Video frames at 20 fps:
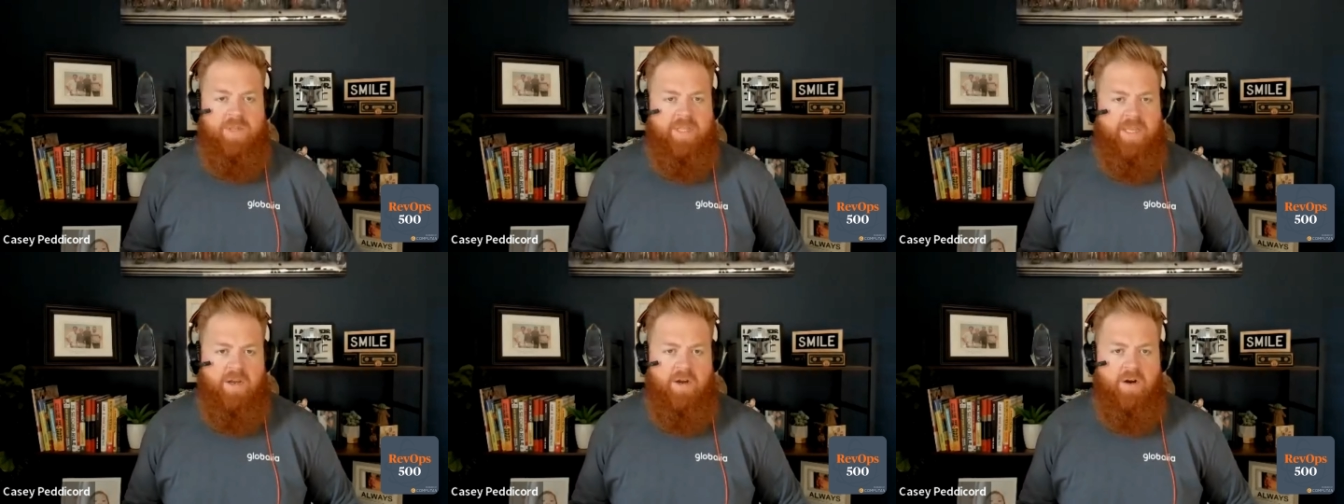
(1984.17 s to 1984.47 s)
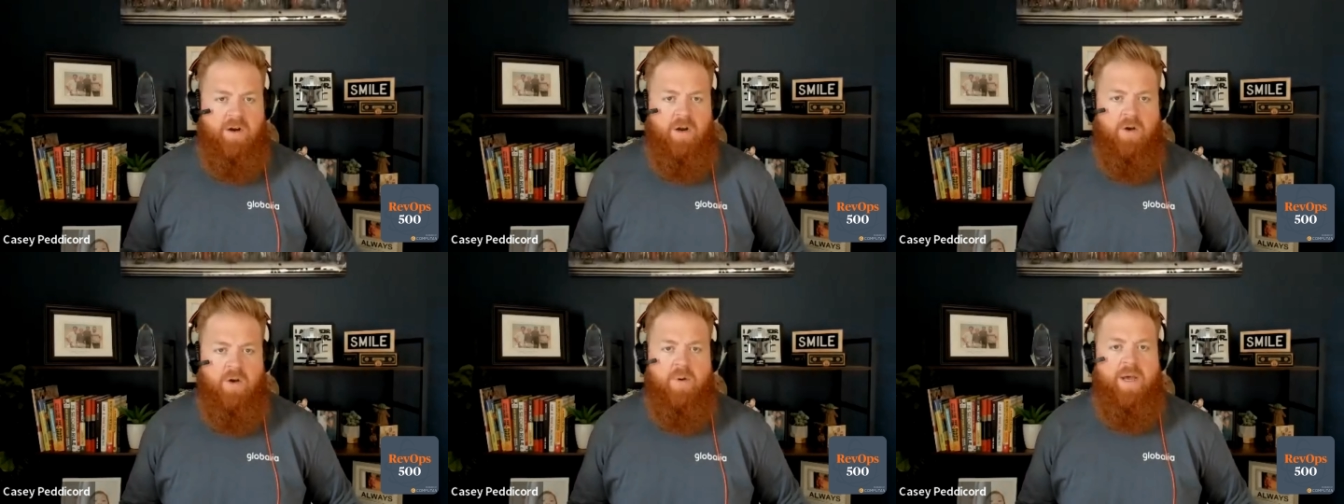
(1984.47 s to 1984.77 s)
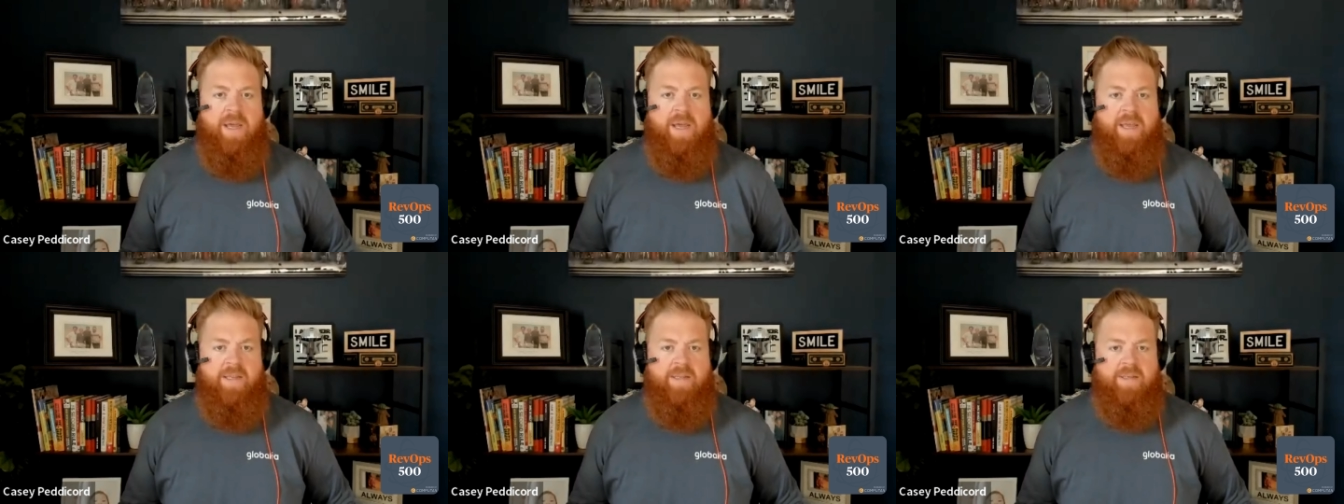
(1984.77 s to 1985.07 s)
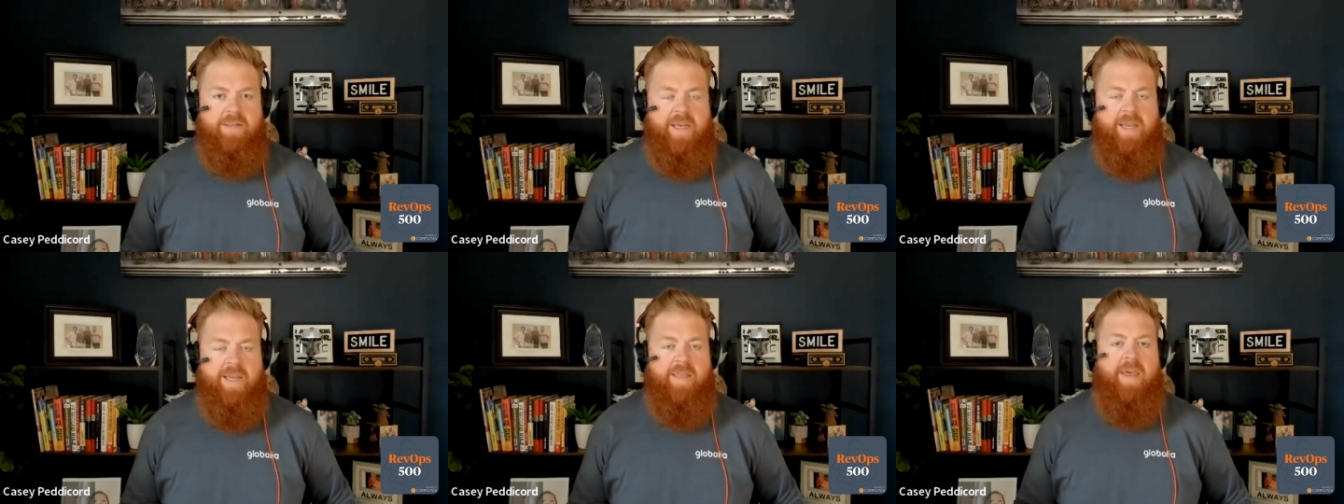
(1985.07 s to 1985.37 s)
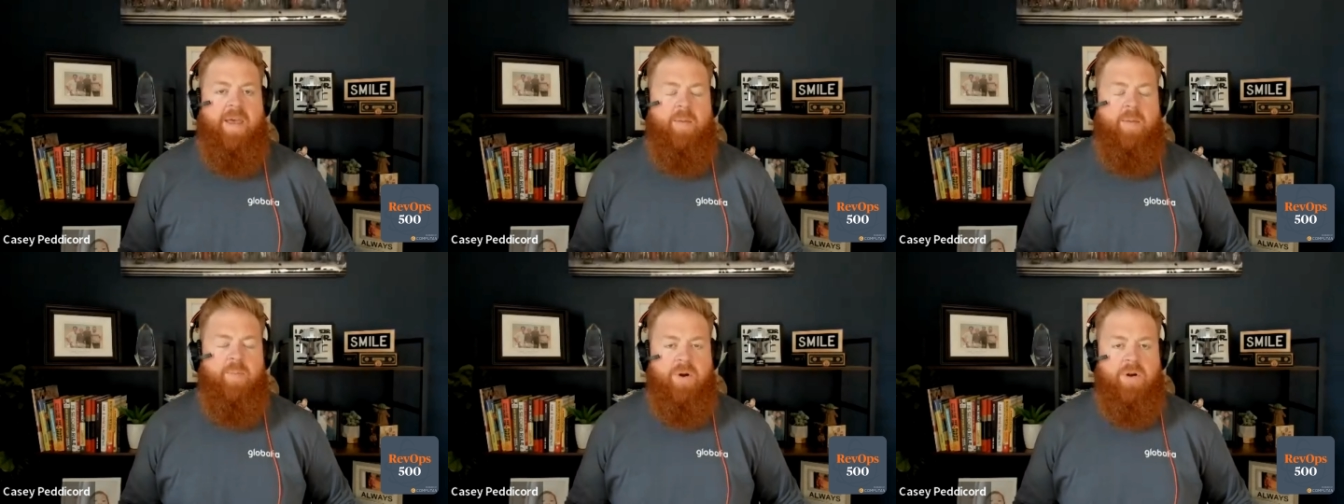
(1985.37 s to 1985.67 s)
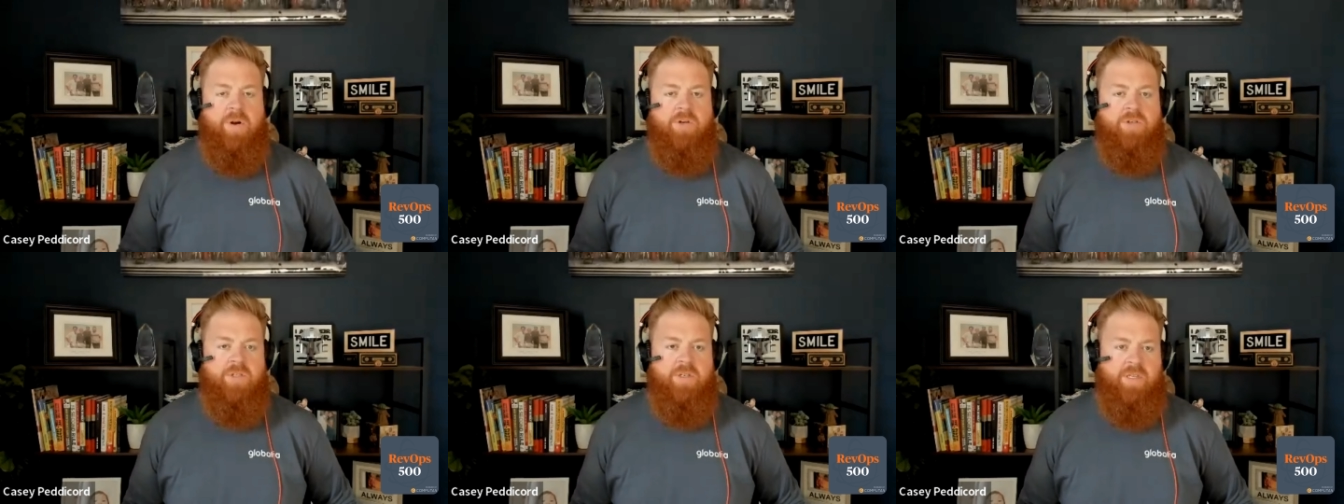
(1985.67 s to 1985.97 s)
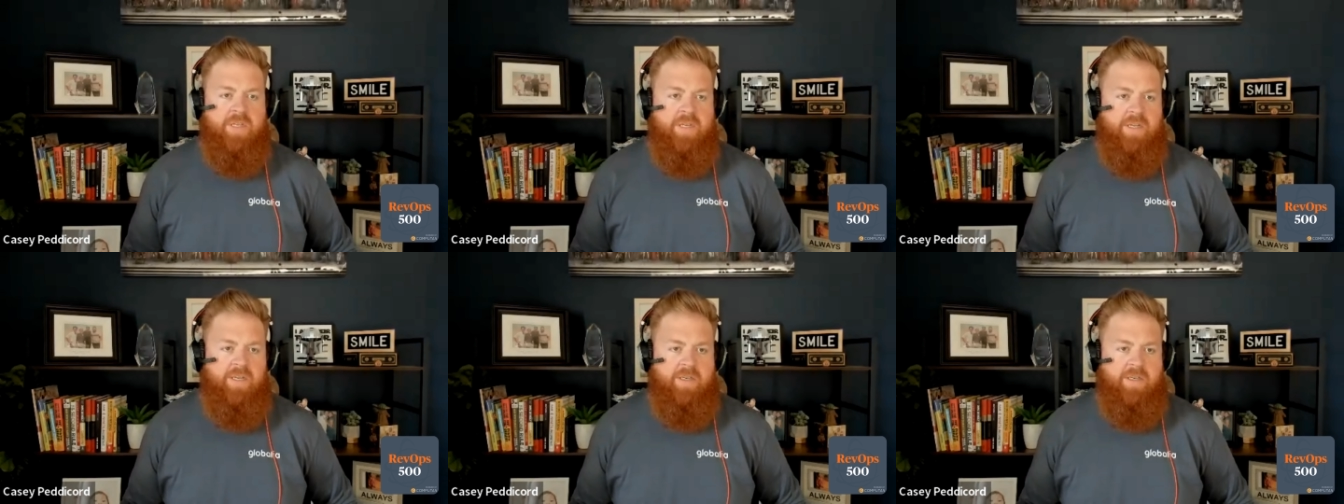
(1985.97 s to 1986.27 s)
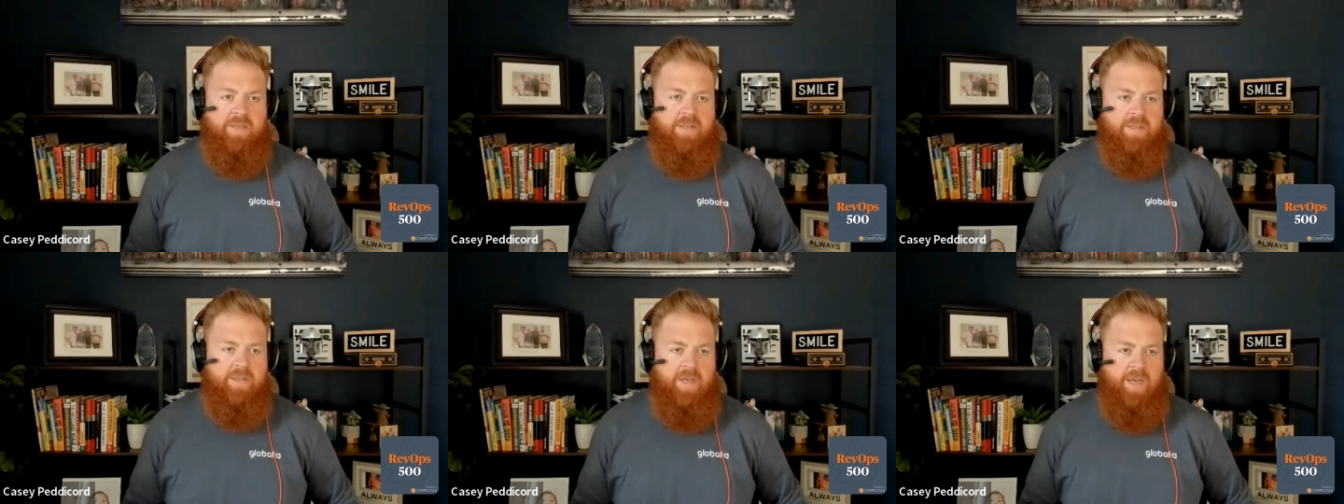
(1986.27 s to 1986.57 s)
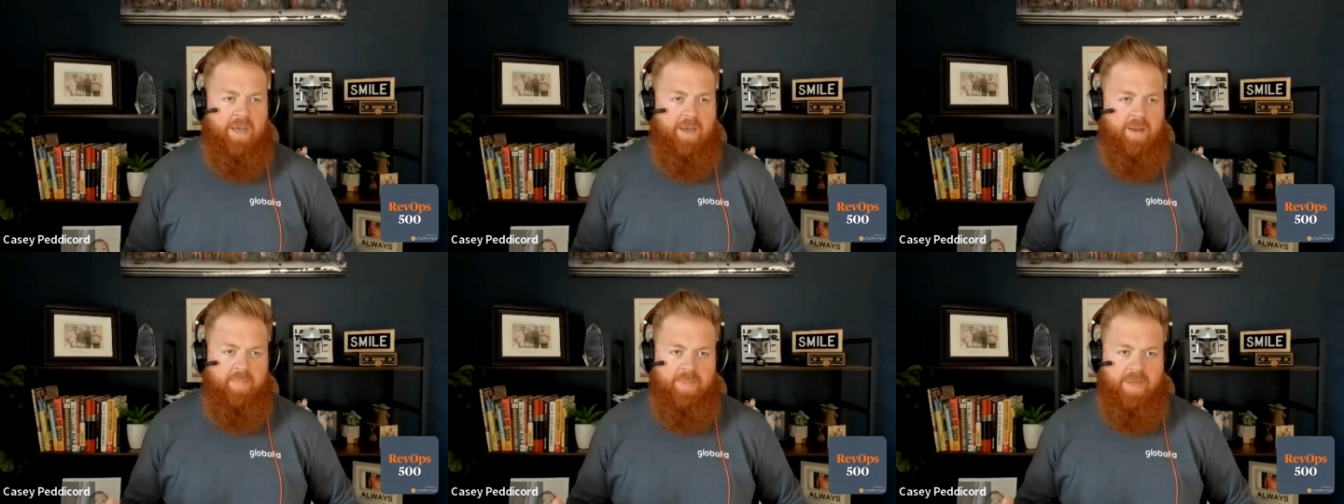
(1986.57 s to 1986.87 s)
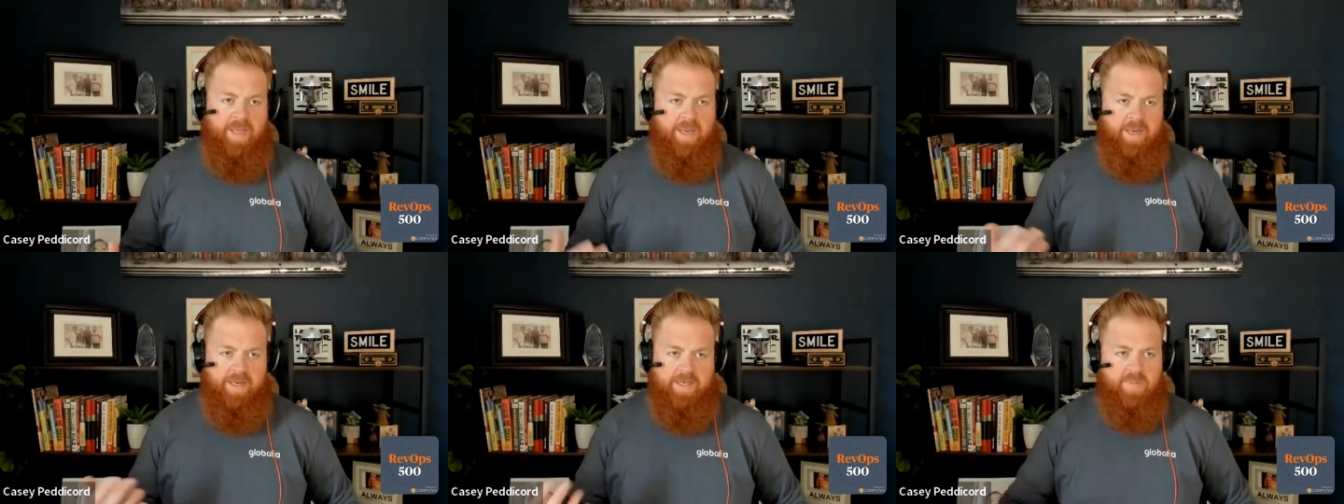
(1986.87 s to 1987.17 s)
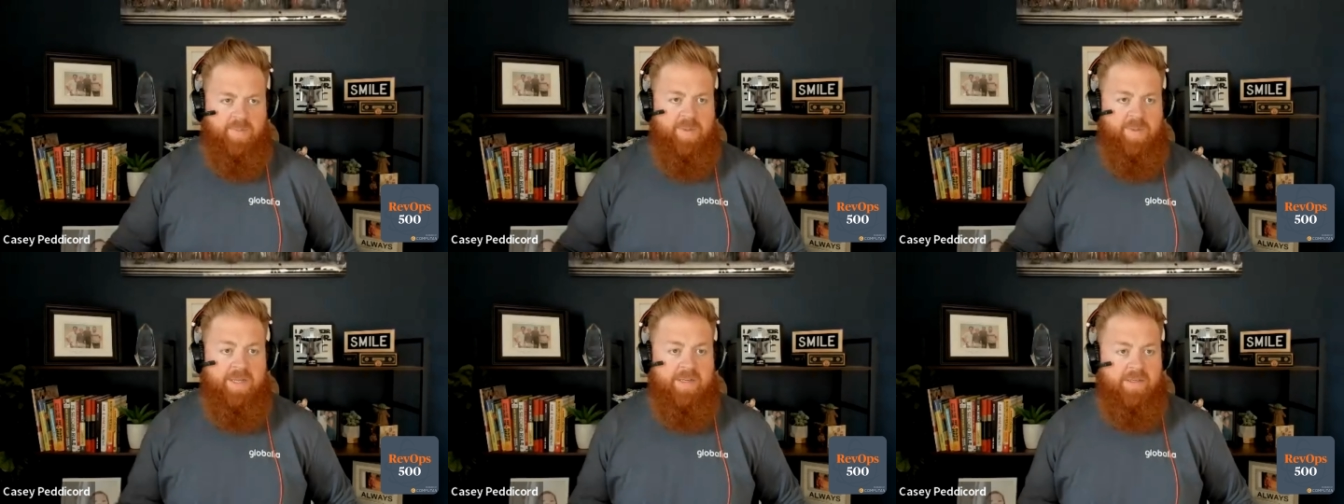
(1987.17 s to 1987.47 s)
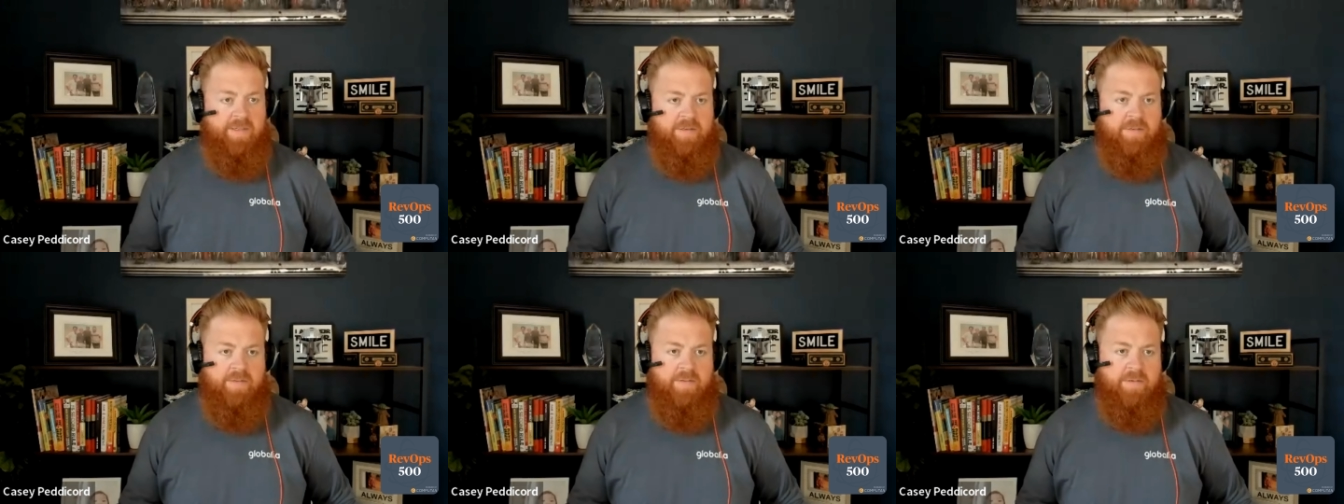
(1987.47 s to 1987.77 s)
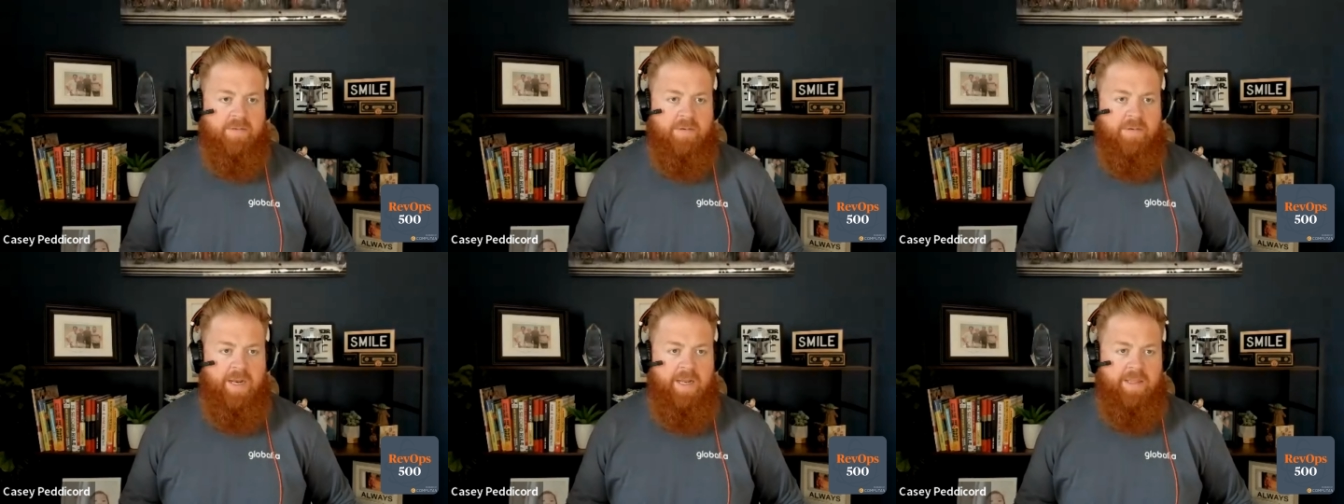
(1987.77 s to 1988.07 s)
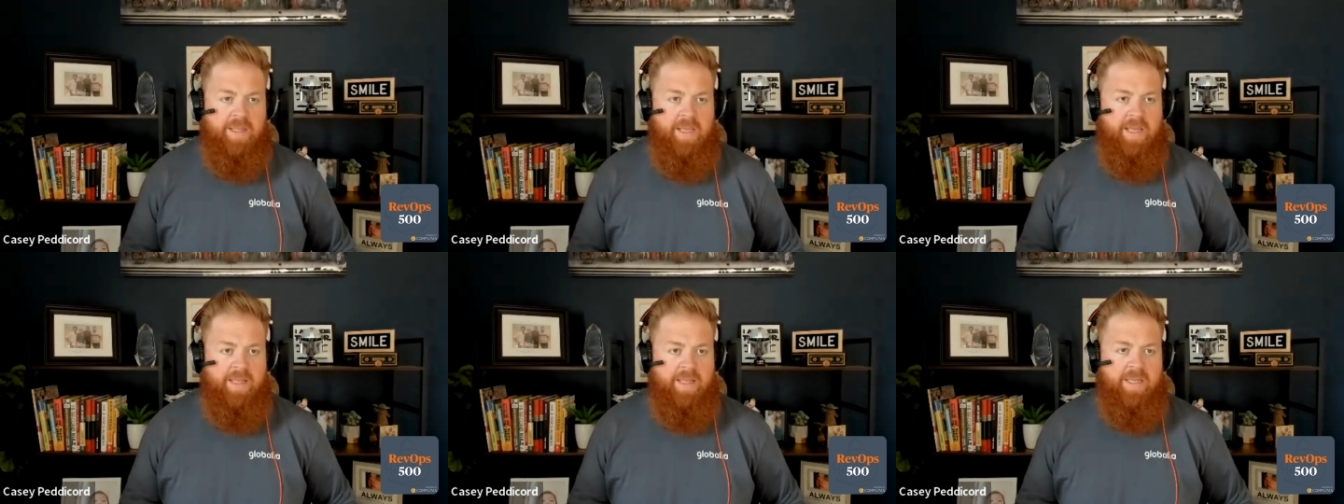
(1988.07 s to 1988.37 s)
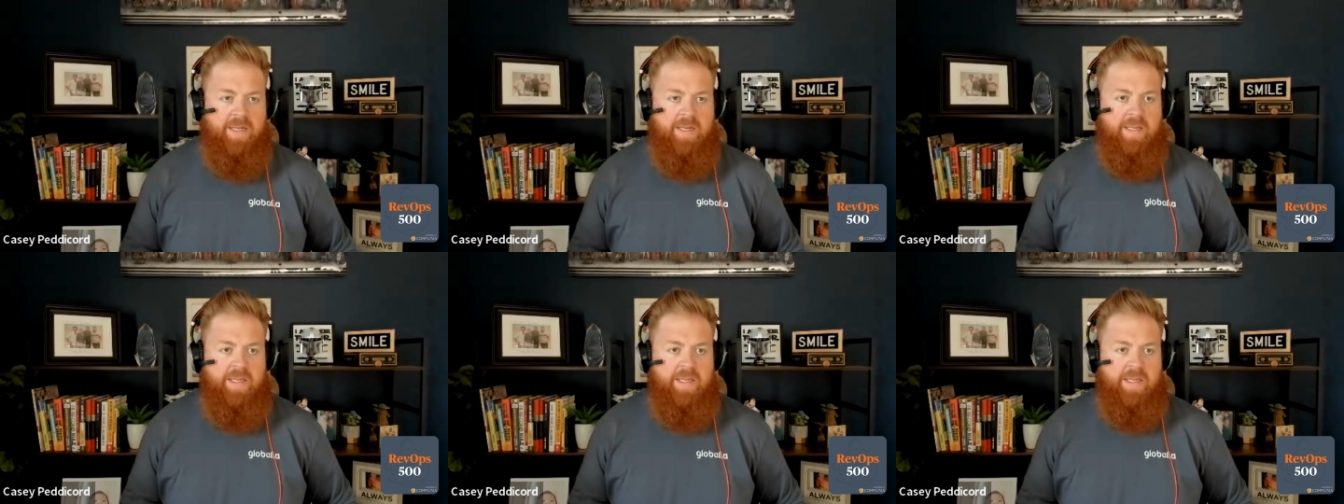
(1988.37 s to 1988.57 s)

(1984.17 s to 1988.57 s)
what that ROI is? Like that person is an expense, right? At the end